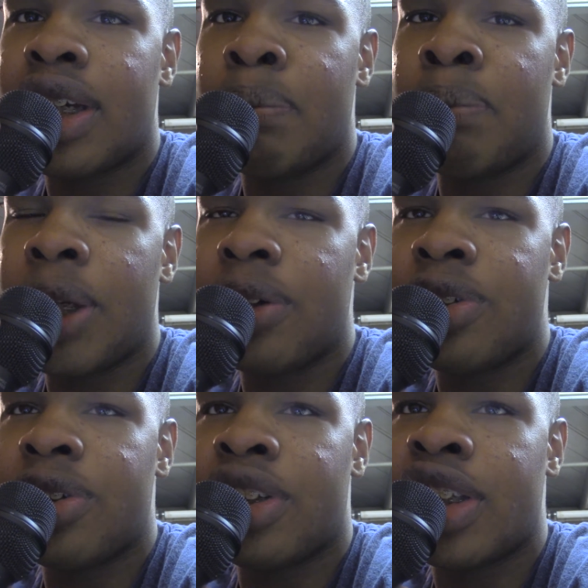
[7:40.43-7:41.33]
a
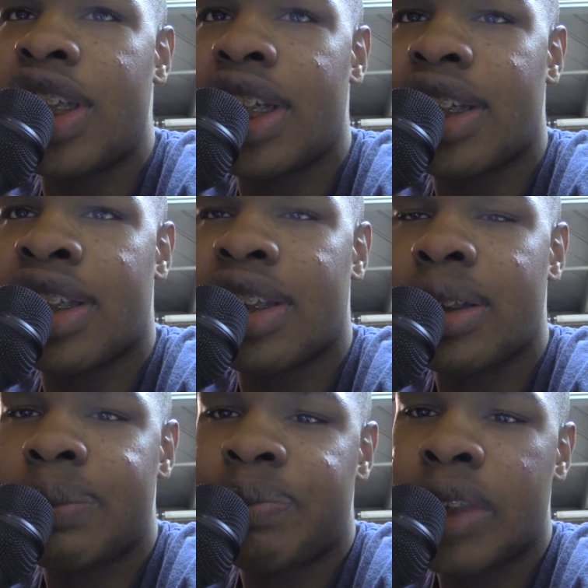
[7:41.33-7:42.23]
Behringer Xenix
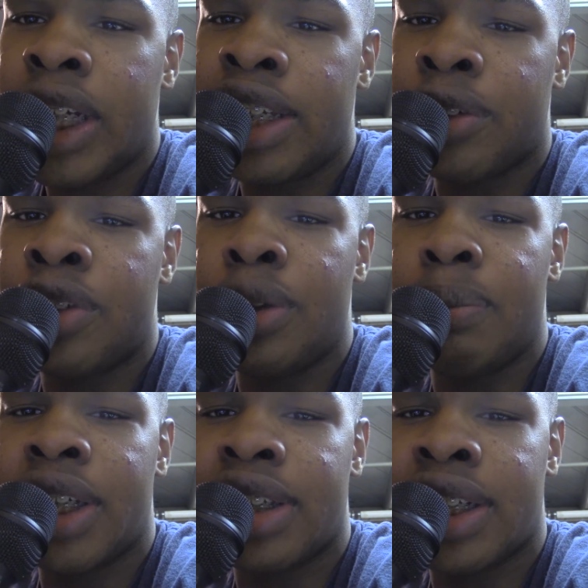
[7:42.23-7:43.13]
802
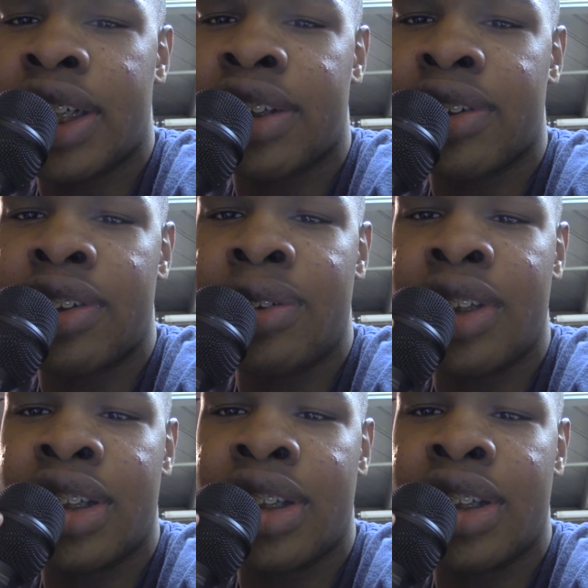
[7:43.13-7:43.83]
mixing console to do this